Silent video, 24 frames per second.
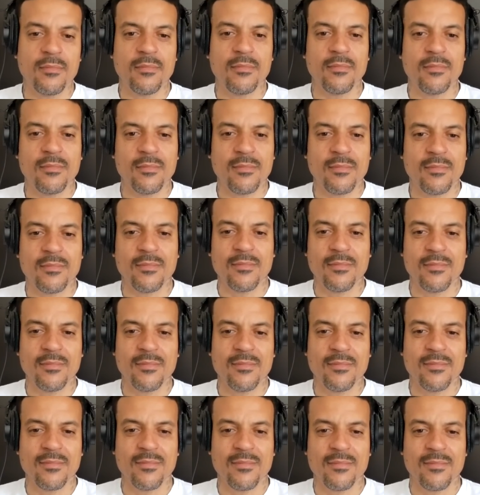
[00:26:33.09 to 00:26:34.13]

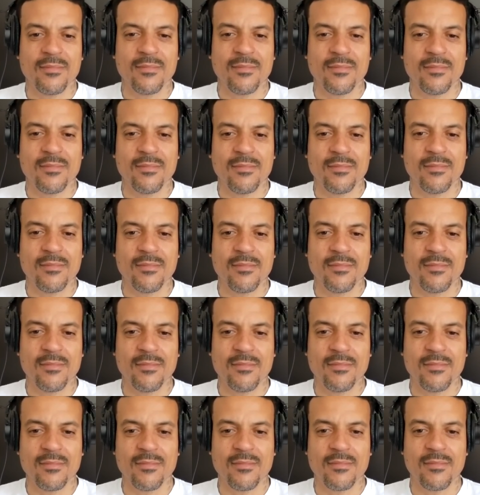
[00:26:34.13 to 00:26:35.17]

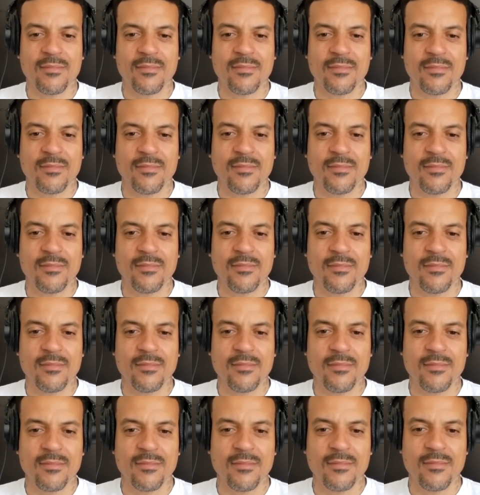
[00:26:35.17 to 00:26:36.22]

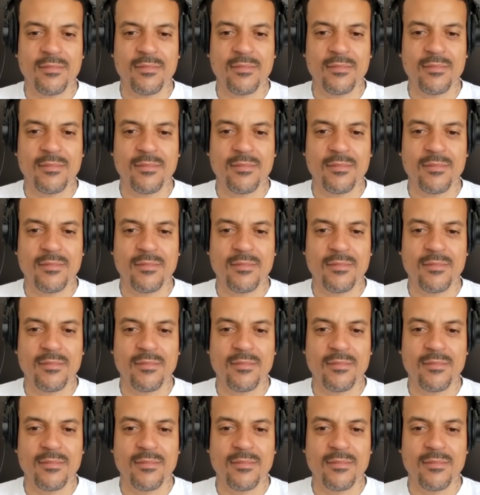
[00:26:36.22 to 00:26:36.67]
(not speaking)